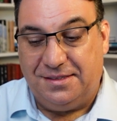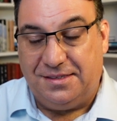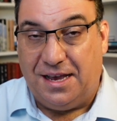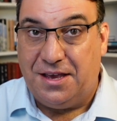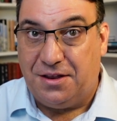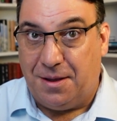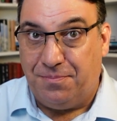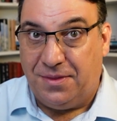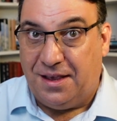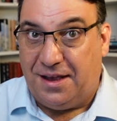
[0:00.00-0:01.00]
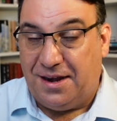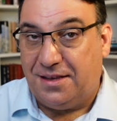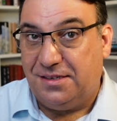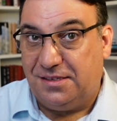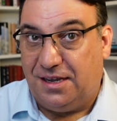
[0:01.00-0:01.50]
diagram and
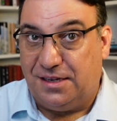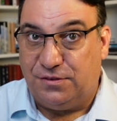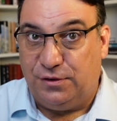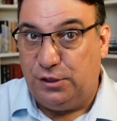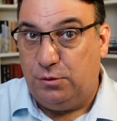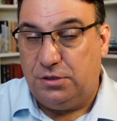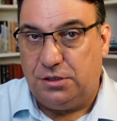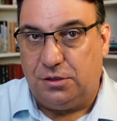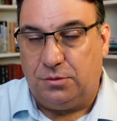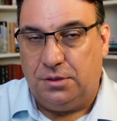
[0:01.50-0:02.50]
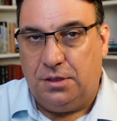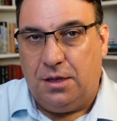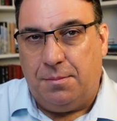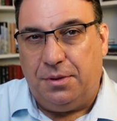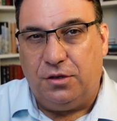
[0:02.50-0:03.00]
exercise for you to do,
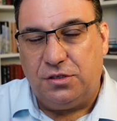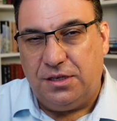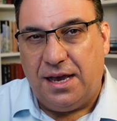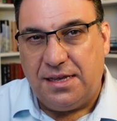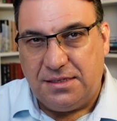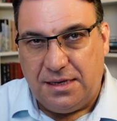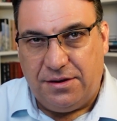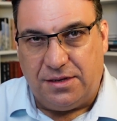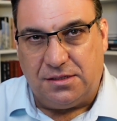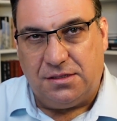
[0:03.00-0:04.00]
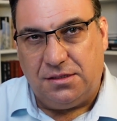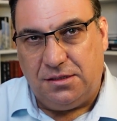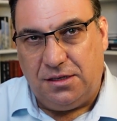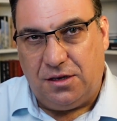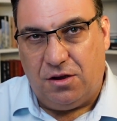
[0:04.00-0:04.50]
because the idea is
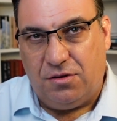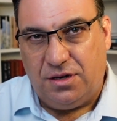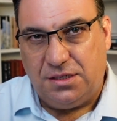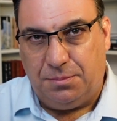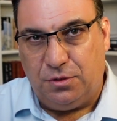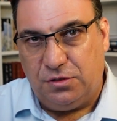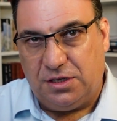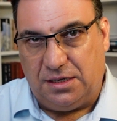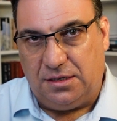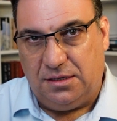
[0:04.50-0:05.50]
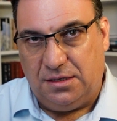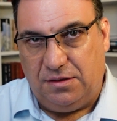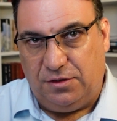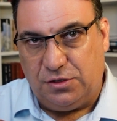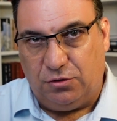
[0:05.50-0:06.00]
you can't hit a bullseye
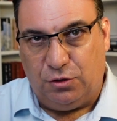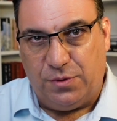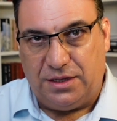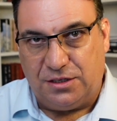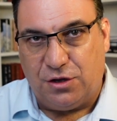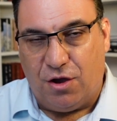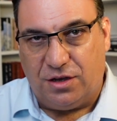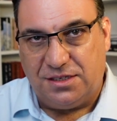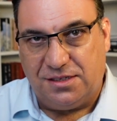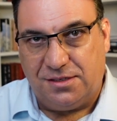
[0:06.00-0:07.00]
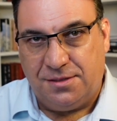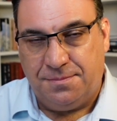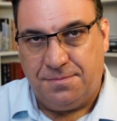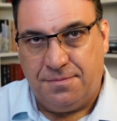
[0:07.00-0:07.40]
if you don't know where the target is.